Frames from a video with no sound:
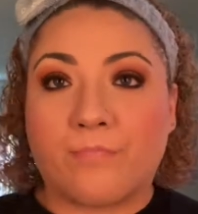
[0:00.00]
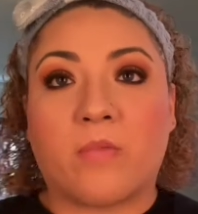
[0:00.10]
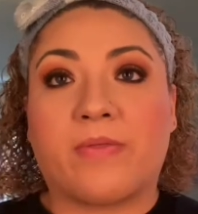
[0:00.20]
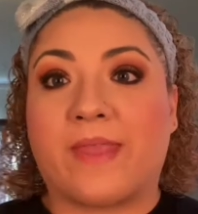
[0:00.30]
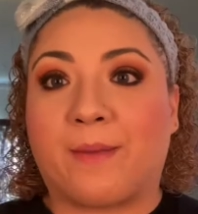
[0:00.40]

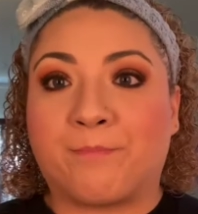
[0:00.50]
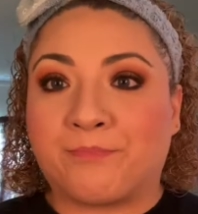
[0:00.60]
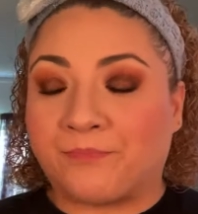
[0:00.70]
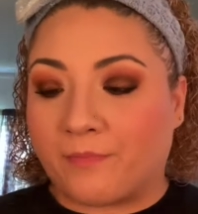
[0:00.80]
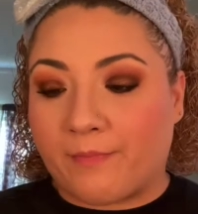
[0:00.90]
name,
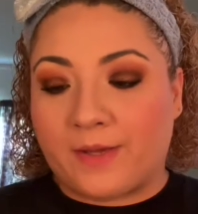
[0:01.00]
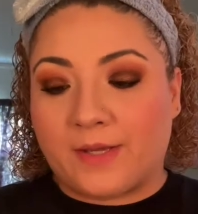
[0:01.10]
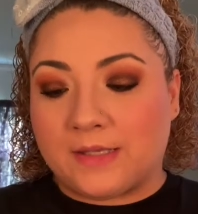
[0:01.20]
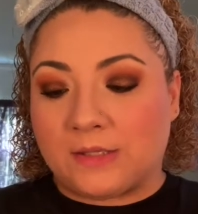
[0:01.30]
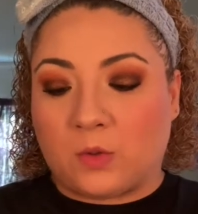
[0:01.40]
but
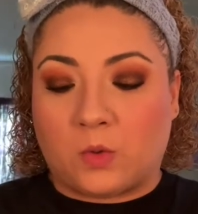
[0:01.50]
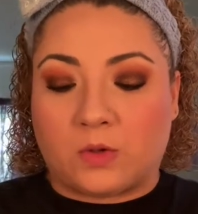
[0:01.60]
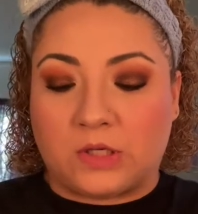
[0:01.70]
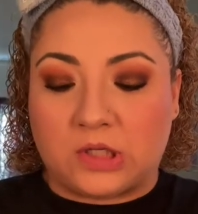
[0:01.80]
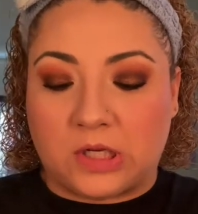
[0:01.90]
it's an
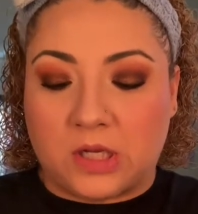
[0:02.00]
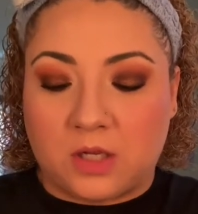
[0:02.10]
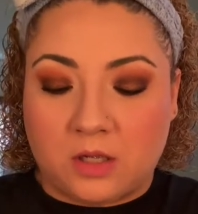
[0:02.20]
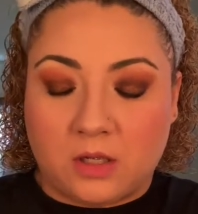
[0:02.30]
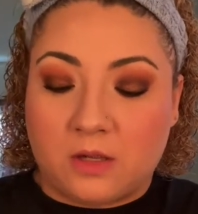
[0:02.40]
orangey.
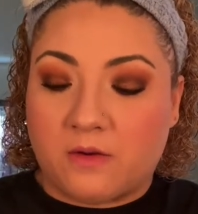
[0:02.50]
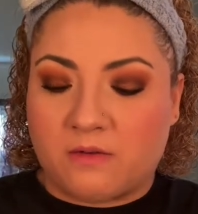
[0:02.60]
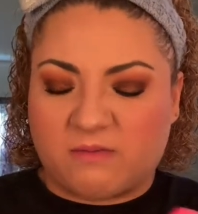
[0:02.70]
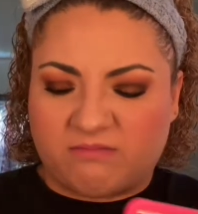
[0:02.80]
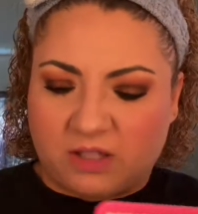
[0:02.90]

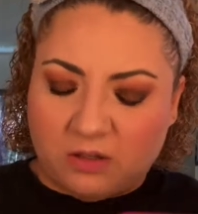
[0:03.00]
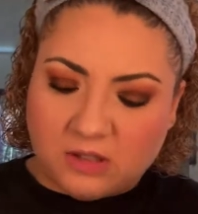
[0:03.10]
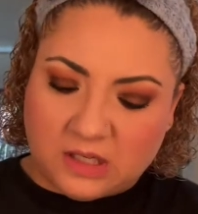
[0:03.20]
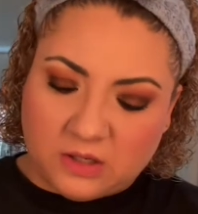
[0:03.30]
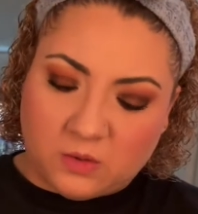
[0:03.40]
It
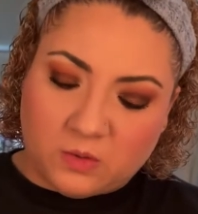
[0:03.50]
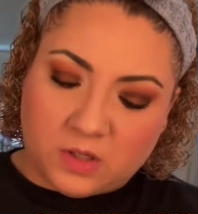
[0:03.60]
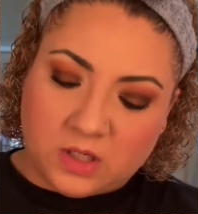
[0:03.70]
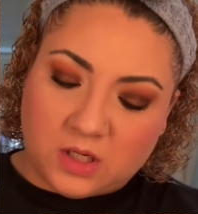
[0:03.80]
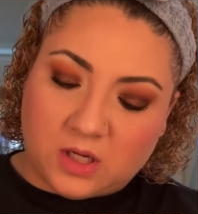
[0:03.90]
looks like an
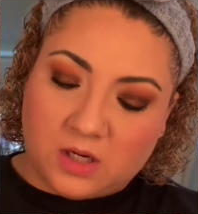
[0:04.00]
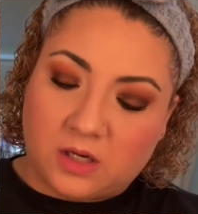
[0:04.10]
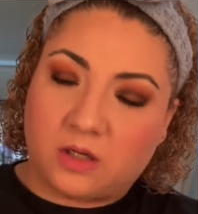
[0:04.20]
orangey color.